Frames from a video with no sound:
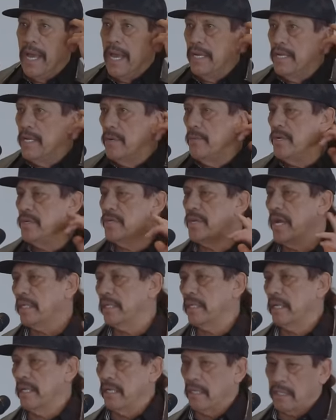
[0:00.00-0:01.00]
and he
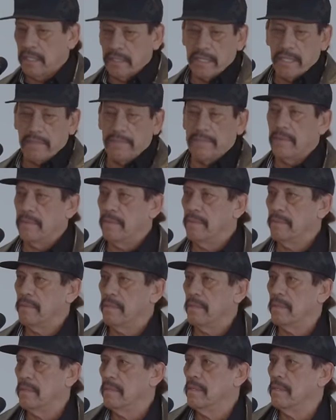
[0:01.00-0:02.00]
rejected it because
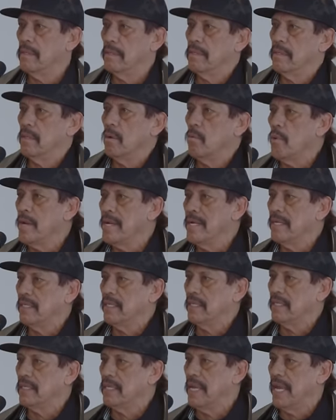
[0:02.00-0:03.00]
the
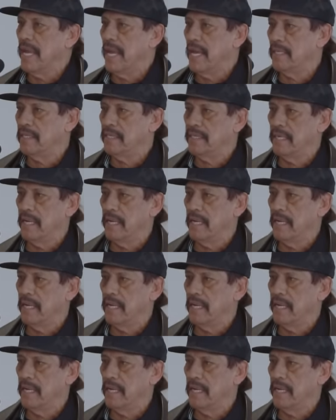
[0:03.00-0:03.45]
witnesses he had